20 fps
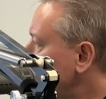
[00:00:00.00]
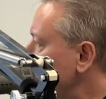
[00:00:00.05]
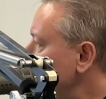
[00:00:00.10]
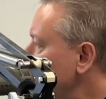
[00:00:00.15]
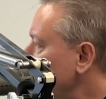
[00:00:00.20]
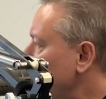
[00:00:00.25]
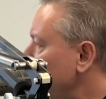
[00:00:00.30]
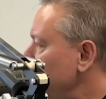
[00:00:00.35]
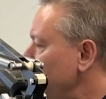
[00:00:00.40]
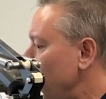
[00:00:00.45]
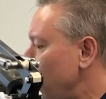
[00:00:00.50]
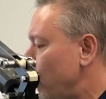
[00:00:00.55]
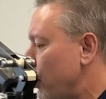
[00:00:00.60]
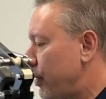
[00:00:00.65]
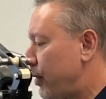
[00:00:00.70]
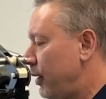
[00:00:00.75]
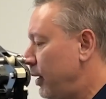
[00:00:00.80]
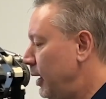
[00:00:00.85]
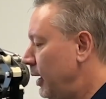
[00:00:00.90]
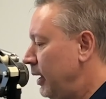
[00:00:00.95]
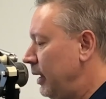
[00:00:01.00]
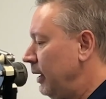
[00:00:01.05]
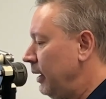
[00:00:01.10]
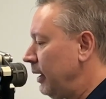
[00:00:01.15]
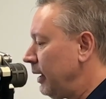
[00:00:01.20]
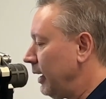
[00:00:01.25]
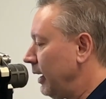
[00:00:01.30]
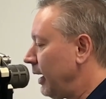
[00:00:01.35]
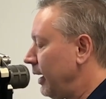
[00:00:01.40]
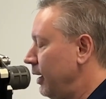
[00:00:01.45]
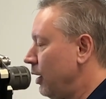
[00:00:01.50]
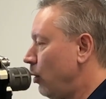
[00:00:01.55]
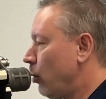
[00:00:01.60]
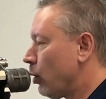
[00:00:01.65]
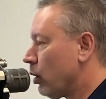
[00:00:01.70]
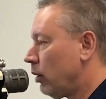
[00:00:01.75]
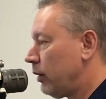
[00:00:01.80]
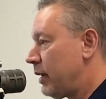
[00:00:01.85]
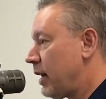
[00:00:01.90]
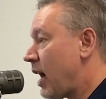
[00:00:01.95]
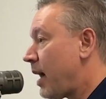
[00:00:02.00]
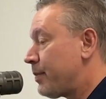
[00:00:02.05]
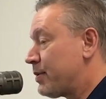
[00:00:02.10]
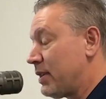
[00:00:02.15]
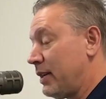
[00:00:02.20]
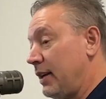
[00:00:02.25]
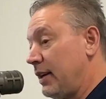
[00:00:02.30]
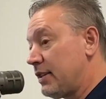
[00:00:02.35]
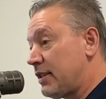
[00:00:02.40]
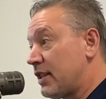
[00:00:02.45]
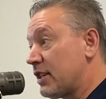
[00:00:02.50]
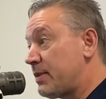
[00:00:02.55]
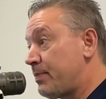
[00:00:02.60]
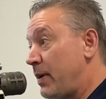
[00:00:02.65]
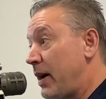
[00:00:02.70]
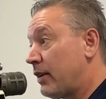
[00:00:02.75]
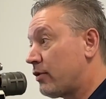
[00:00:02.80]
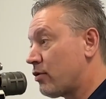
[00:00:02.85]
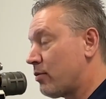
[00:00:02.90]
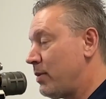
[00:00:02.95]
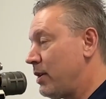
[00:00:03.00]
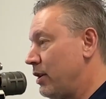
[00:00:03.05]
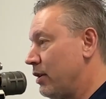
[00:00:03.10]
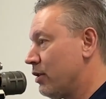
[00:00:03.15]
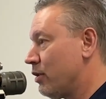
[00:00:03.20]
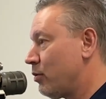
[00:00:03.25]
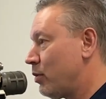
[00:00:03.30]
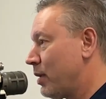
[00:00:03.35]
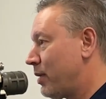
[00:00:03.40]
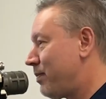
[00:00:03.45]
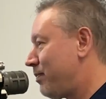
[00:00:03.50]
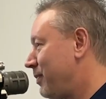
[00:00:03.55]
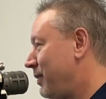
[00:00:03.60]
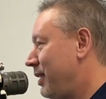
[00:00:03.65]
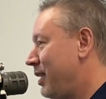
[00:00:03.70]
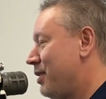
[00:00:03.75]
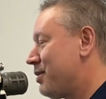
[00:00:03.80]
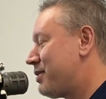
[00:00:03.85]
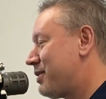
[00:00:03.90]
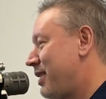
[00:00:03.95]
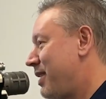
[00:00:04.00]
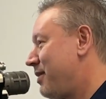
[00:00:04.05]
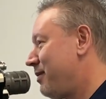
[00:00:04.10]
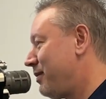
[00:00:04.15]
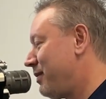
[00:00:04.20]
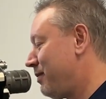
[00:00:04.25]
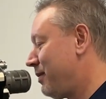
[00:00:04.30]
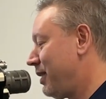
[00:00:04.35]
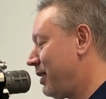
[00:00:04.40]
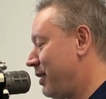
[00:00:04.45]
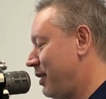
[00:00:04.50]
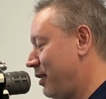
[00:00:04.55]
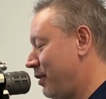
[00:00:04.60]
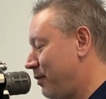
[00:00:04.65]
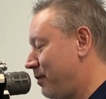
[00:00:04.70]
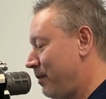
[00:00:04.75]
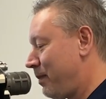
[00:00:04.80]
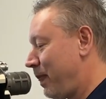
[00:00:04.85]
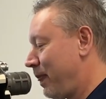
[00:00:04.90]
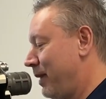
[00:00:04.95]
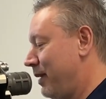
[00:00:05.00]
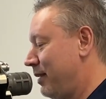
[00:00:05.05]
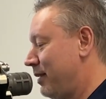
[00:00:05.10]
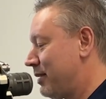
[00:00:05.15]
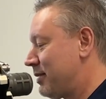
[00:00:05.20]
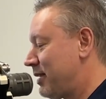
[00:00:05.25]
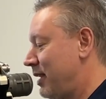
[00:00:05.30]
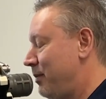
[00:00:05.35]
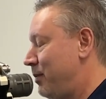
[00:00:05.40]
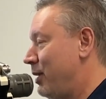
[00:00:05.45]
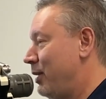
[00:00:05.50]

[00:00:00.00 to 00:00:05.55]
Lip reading: And I know we're on the opposite ends of the spectrum here with the St.